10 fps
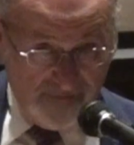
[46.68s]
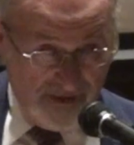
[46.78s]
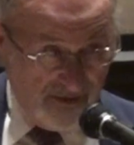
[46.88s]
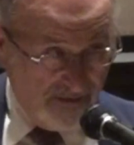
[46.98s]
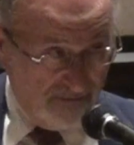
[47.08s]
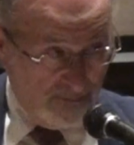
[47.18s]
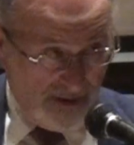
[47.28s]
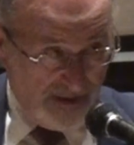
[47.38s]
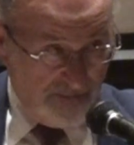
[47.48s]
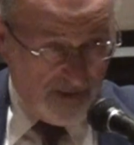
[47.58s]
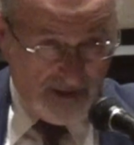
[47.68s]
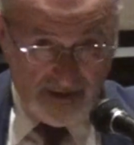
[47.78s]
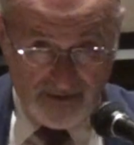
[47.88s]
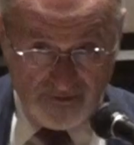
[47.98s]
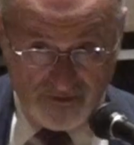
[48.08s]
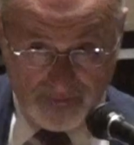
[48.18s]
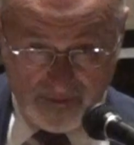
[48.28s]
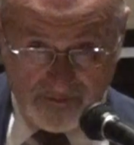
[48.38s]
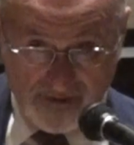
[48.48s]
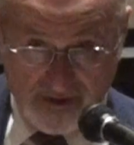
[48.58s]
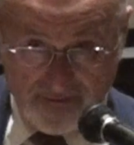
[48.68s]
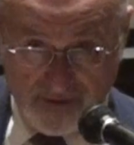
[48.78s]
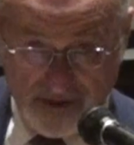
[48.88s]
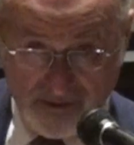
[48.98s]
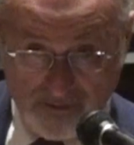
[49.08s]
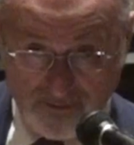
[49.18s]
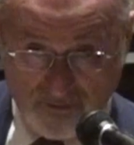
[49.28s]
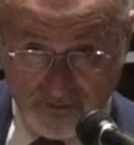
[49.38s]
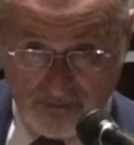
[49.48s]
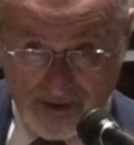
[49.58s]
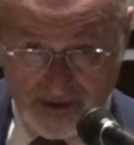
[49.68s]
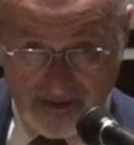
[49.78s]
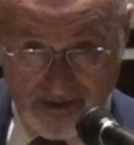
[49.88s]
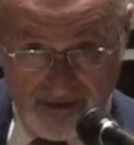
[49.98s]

either by buying some of the videos or by